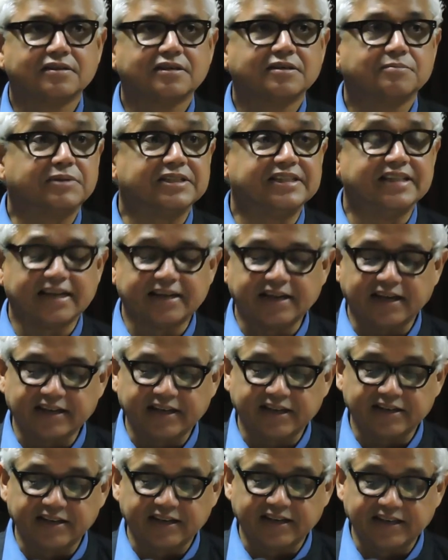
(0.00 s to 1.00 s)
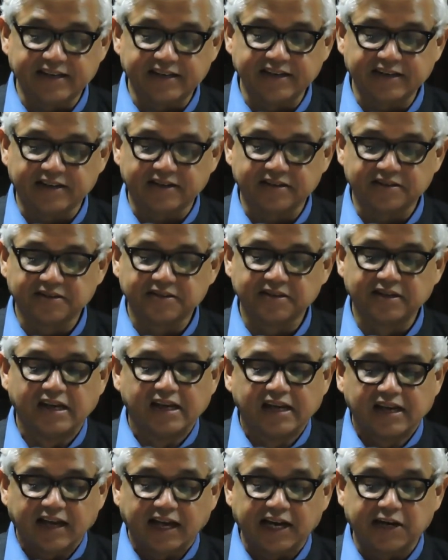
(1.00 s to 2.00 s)
But then I had an idea.
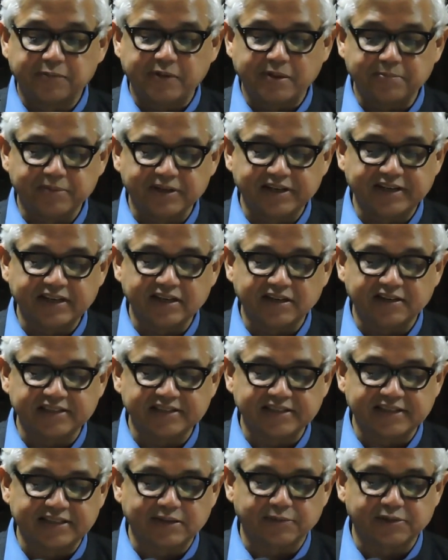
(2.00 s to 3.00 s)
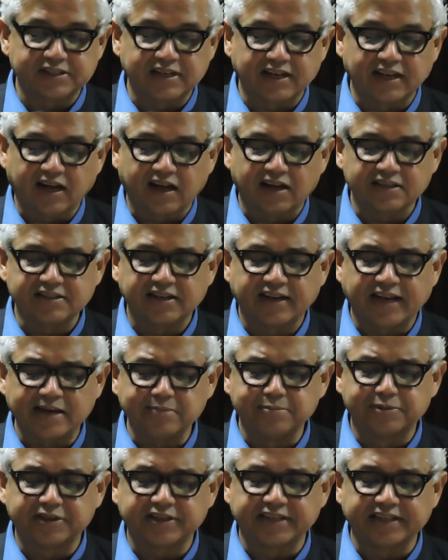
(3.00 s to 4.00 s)
I remembered hearing that there was a large
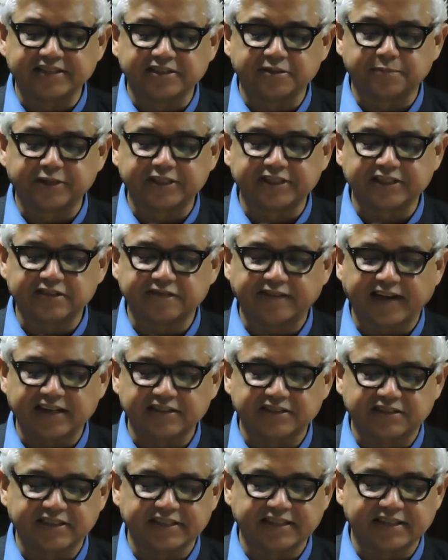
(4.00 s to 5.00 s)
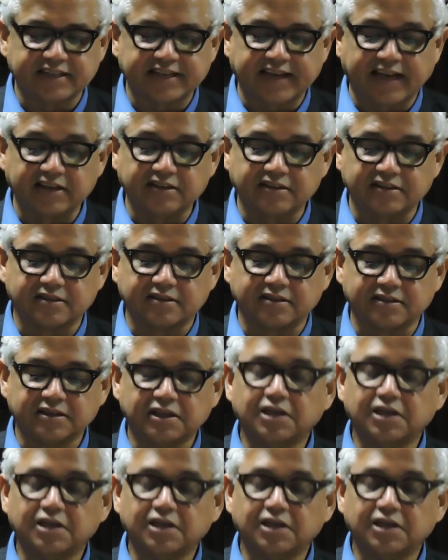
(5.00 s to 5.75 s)
library in the British factory in Canton,